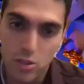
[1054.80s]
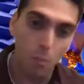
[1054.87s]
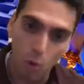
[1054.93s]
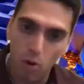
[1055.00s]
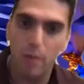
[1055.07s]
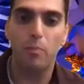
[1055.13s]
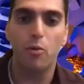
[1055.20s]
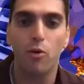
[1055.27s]

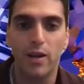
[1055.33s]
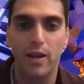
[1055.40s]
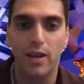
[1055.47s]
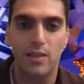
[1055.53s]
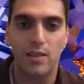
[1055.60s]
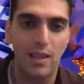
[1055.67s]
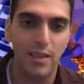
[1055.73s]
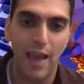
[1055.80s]
more
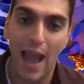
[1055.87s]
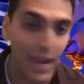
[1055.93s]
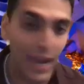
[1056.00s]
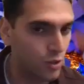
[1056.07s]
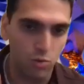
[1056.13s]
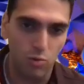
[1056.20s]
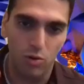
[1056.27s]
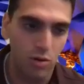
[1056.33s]
important than the
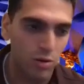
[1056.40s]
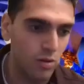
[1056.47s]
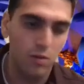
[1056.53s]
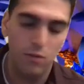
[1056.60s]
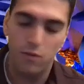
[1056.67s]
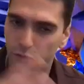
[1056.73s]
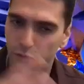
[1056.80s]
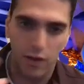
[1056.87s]
actual
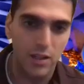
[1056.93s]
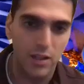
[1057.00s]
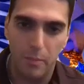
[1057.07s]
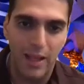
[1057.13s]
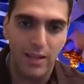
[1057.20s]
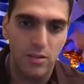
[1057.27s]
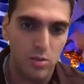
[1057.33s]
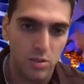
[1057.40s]

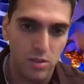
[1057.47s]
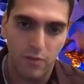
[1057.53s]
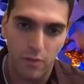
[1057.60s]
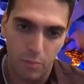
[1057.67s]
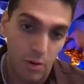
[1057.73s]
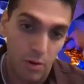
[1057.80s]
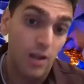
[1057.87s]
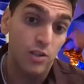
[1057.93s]
fundamentals of the
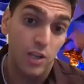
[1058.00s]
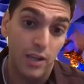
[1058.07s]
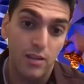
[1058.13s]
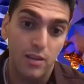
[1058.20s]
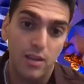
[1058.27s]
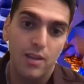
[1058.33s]
project.